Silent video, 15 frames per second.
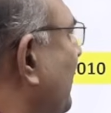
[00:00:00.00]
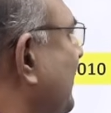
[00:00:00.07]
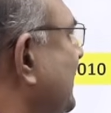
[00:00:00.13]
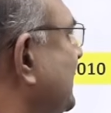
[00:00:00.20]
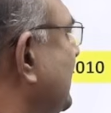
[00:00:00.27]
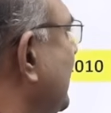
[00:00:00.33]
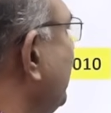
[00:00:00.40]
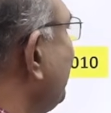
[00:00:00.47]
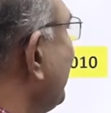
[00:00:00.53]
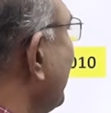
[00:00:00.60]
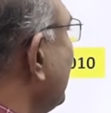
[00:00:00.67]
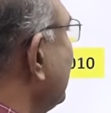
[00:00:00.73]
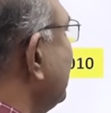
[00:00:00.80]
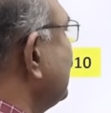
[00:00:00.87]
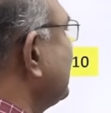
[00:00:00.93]
question.
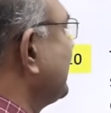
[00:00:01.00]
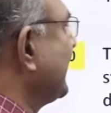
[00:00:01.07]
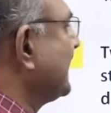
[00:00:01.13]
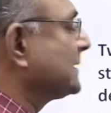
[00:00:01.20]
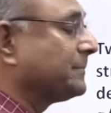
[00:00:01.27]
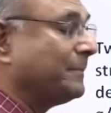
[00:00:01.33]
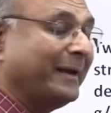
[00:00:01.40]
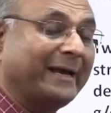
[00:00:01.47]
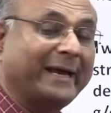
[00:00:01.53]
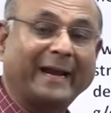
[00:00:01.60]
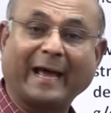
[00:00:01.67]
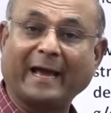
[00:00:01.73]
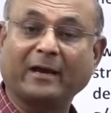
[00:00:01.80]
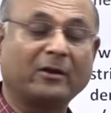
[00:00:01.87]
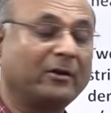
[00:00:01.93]
The strings make an
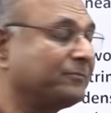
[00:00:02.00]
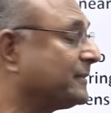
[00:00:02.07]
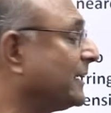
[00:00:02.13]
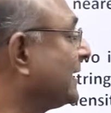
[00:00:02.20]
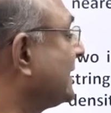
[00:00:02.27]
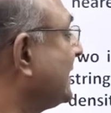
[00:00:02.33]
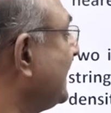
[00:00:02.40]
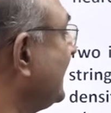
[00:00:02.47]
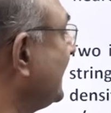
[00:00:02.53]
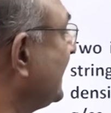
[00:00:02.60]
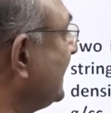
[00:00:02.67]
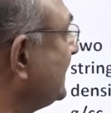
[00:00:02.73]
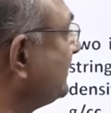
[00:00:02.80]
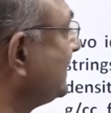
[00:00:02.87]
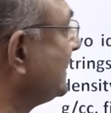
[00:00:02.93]
angle of 30
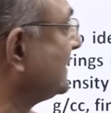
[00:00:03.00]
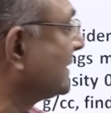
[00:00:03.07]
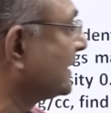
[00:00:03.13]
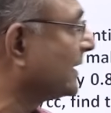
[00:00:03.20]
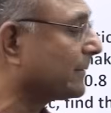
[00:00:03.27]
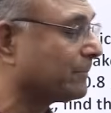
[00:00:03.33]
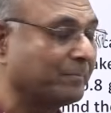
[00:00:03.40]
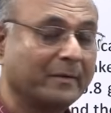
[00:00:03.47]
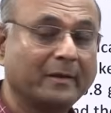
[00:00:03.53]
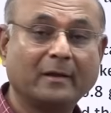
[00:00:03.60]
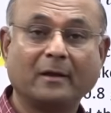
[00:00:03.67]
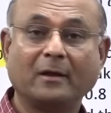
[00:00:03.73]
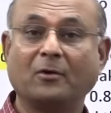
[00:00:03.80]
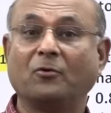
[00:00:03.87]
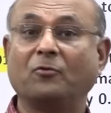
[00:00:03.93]
degrees with each other.
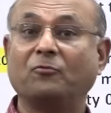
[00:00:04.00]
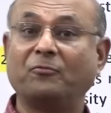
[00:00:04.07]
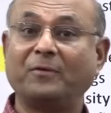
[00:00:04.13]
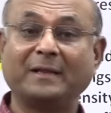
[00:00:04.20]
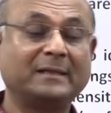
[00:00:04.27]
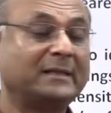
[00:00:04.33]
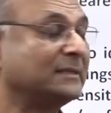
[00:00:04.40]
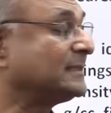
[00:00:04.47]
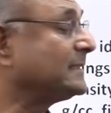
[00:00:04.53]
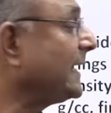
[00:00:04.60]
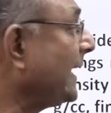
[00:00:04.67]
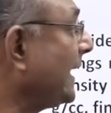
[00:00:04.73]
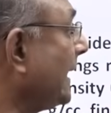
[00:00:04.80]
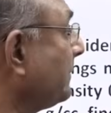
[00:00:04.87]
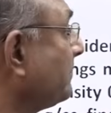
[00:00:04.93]
When the
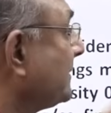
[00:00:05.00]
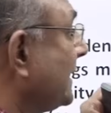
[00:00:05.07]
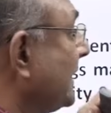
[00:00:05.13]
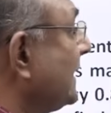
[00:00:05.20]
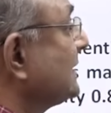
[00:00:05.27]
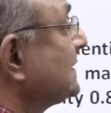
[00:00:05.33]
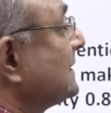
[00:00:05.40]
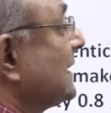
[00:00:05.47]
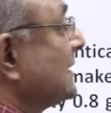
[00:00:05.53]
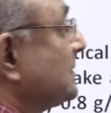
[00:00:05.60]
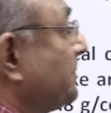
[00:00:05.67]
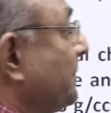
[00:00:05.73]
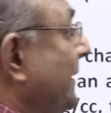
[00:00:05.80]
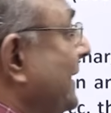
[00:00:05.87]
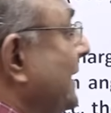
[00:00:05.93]
same thing is
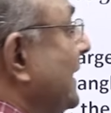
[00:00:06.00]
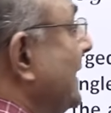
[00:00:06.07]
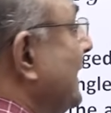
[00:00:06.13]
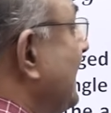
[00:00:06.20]
suspended